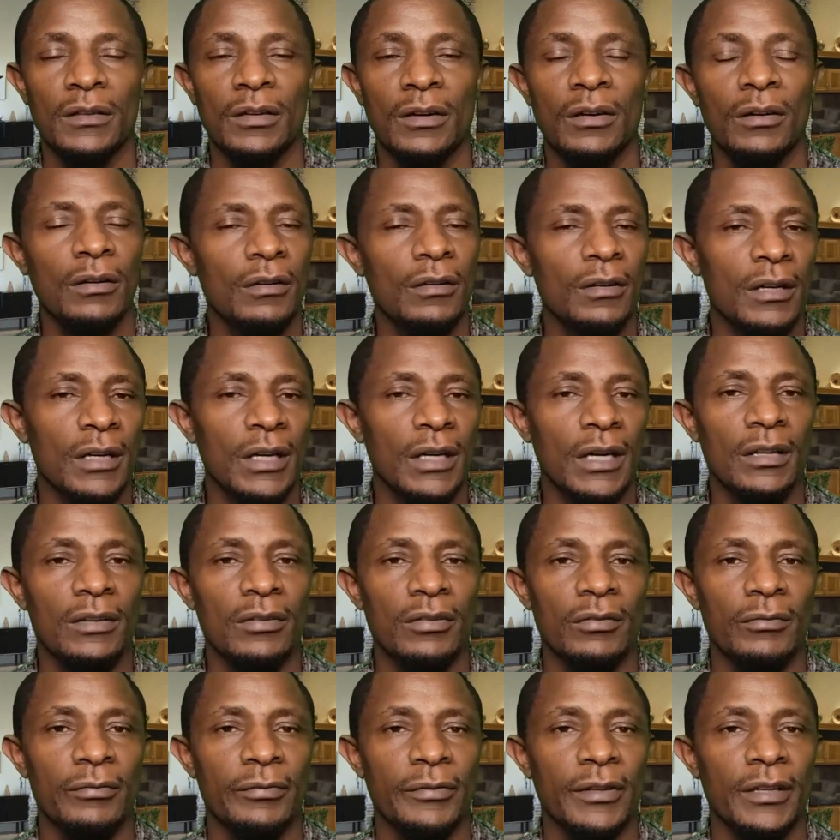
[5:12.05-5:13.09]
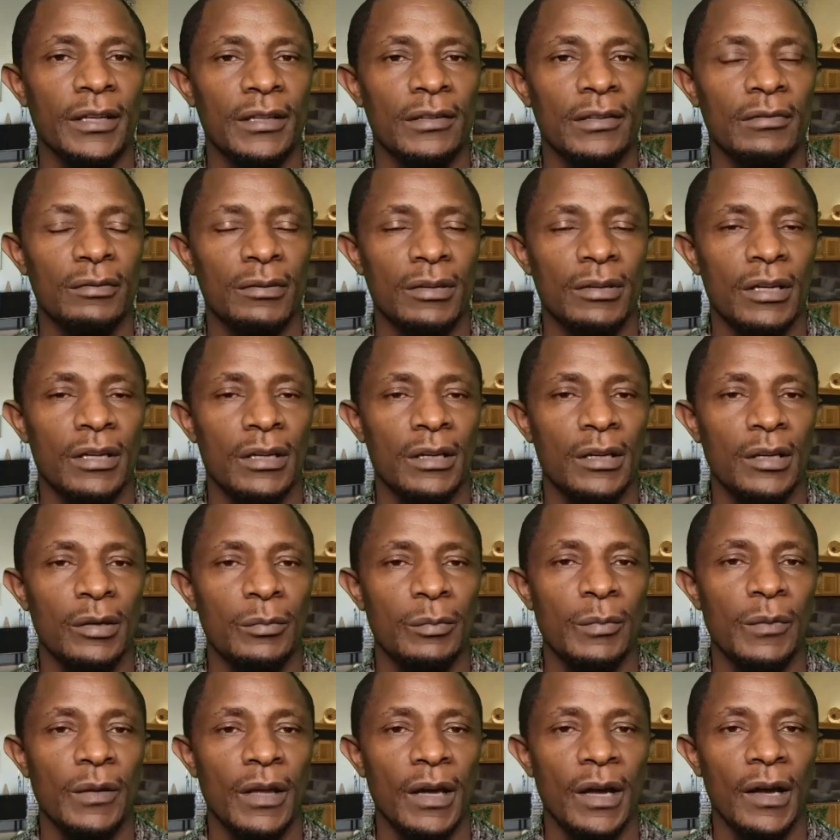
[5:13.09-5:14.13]
all kinds of things you can keep
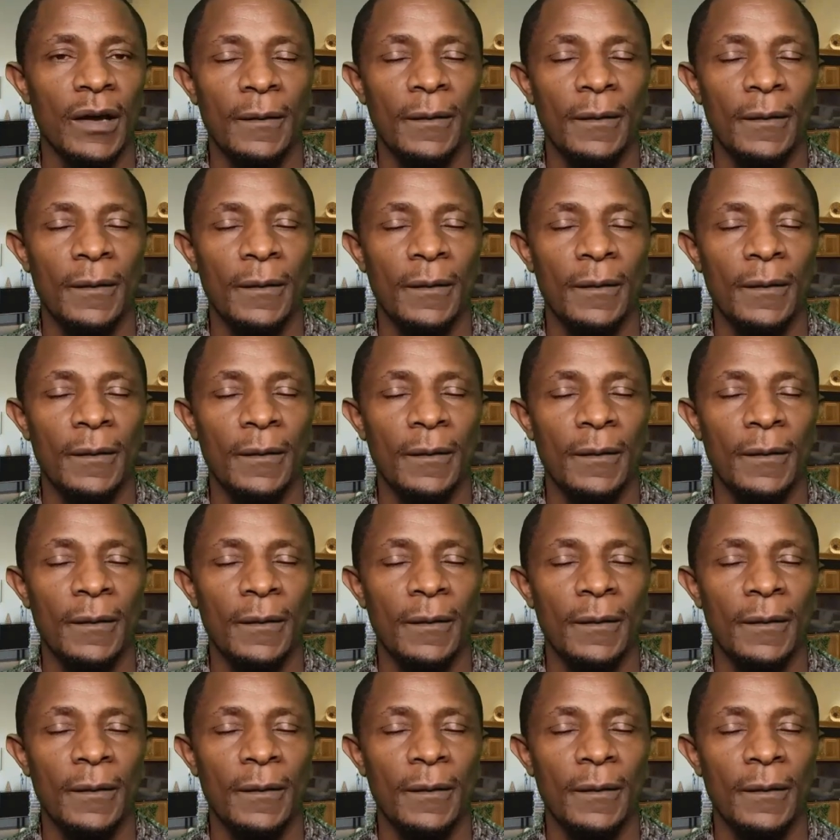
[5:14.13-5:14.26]
there.